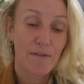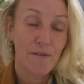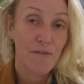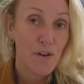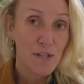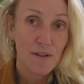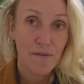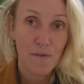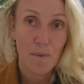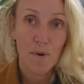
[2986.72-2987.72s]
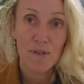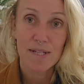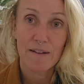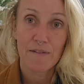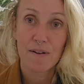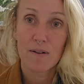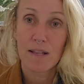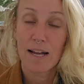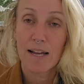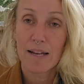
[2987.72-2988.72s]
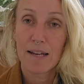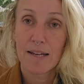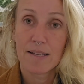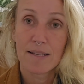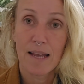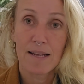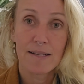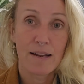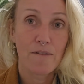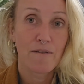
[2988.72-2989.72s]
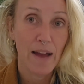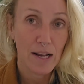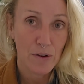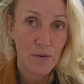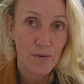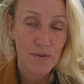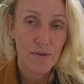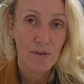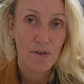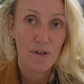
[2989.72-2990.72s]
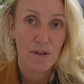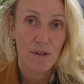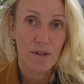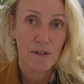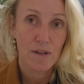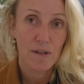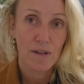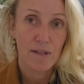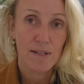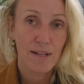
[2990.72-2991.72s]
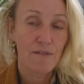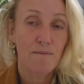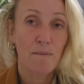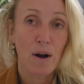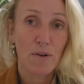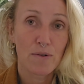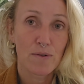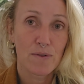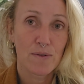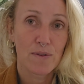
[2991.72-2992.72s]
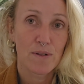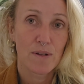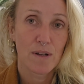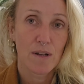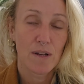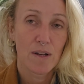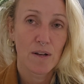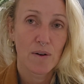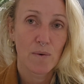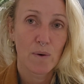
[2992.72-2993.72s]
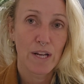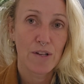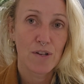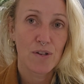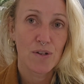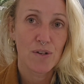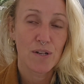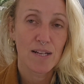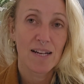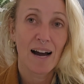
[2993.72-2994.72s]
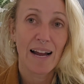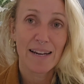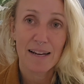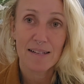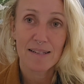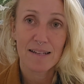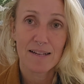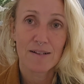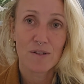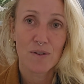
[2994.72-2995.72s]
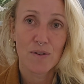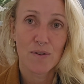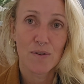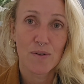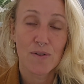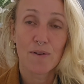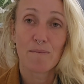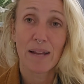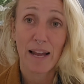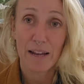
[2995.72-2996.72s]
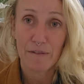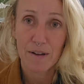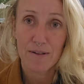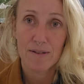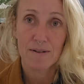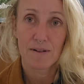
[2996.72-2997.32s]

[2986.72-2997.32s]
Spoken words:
first and foremost, I feel like it is a set of values, a set of morals, which guide us into certain behaviors.